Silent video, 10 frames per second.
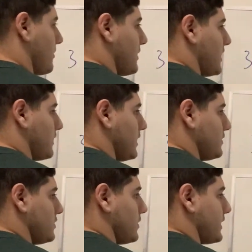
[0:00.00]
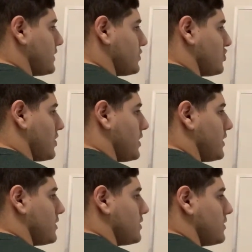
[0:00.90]
not allowed to, I can try.
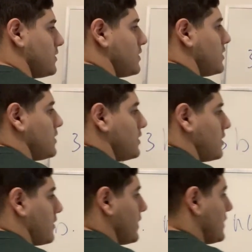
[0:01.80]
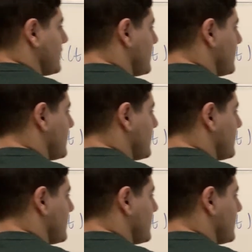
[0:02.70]
I'll write this